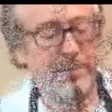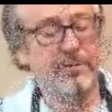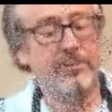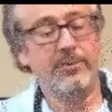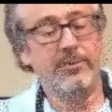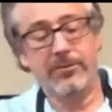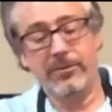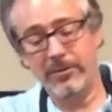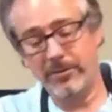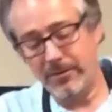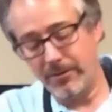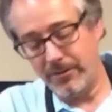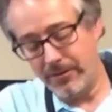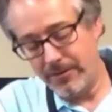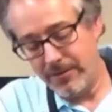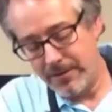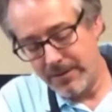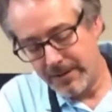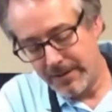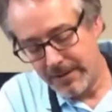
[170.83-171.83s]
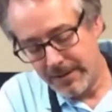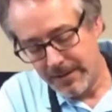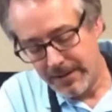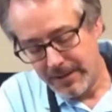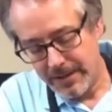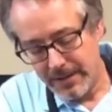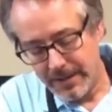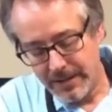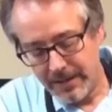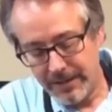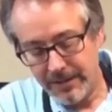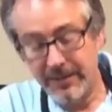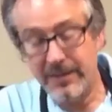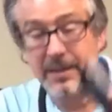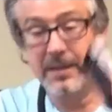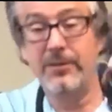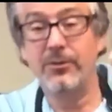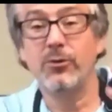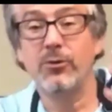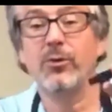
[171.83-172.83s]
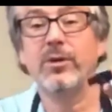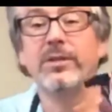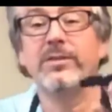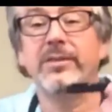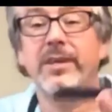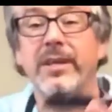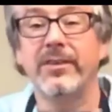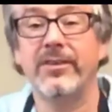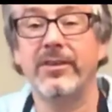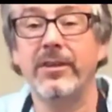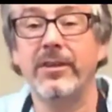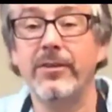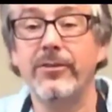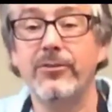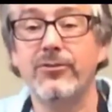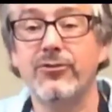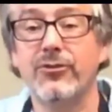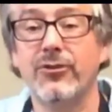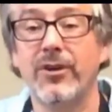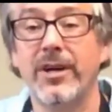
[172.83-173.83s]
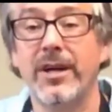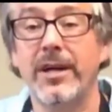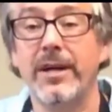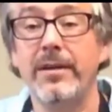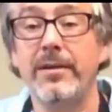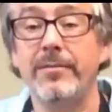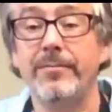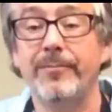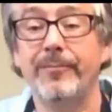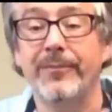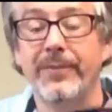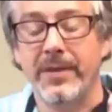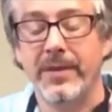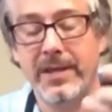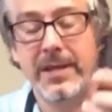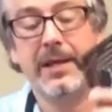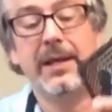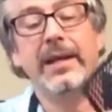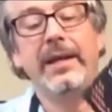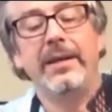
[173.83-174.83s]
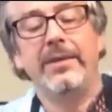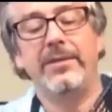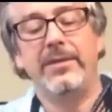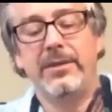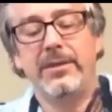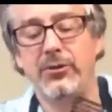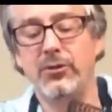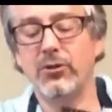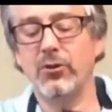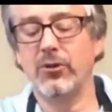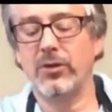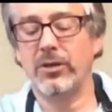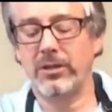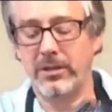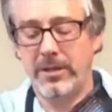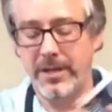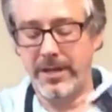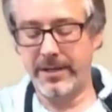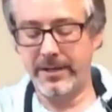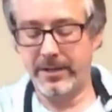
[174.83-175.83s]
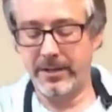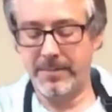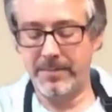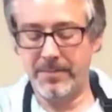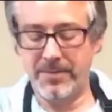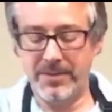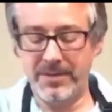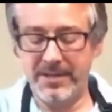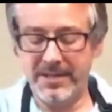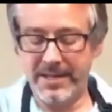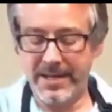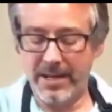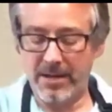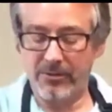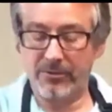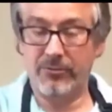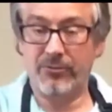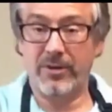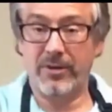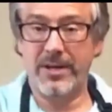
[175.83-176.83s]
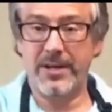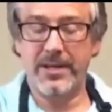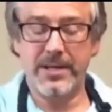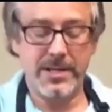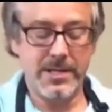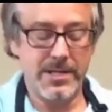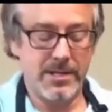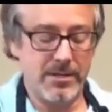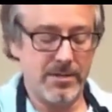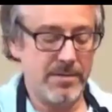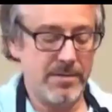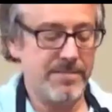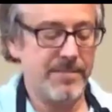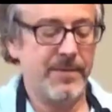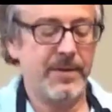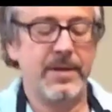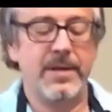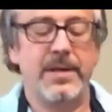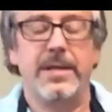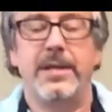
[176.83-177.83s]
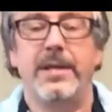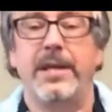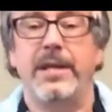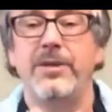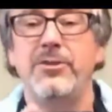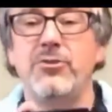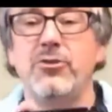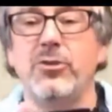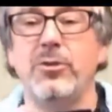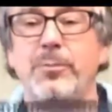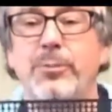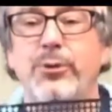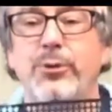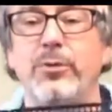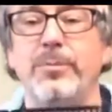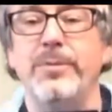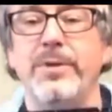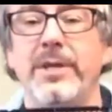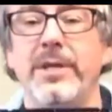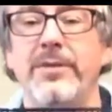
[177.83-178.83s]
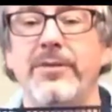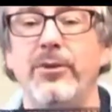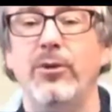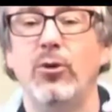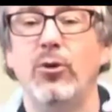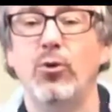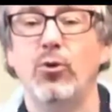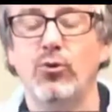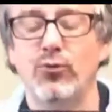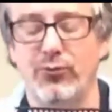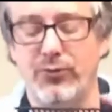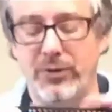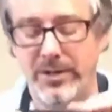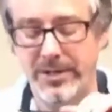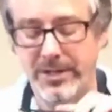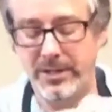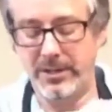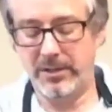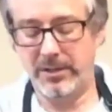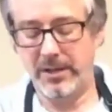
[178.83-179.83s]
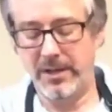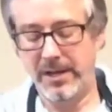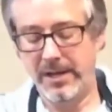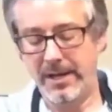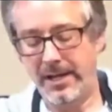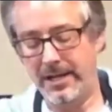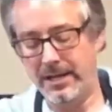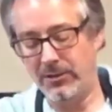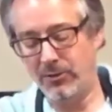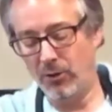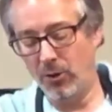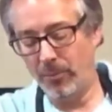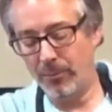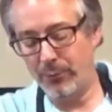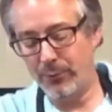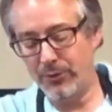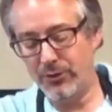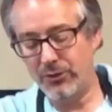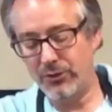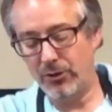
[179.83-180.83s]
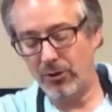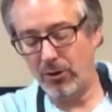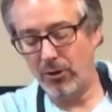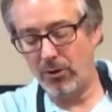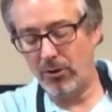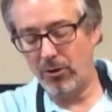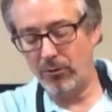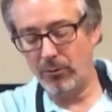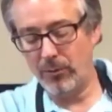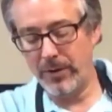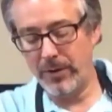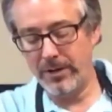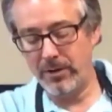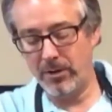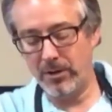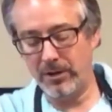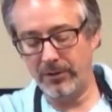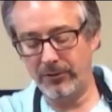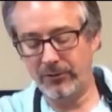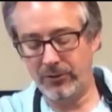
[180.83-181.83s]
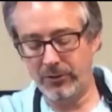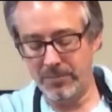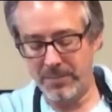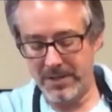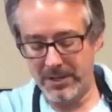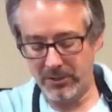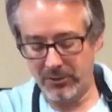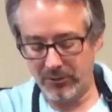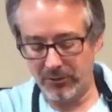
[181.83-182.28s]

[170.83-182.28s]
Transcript: So then you're going to take the other tray, and then you're going to line up the dowels right here, and you're going to put them in the holes right here. And don't push it all the way on until you make